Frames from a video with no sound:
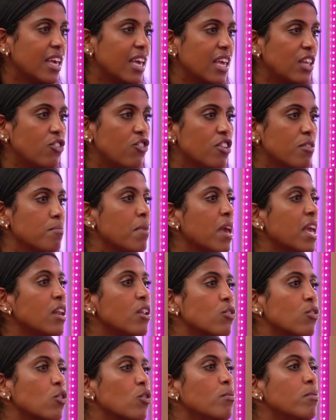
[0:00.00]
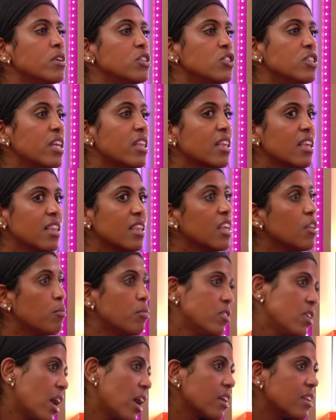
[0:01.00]
It just made so much sense because he's
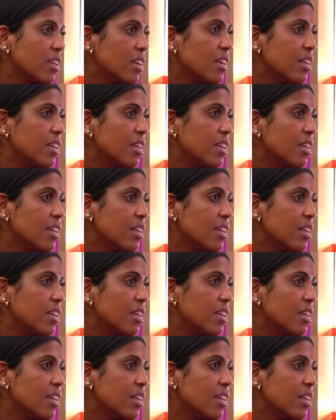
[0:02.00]
protecting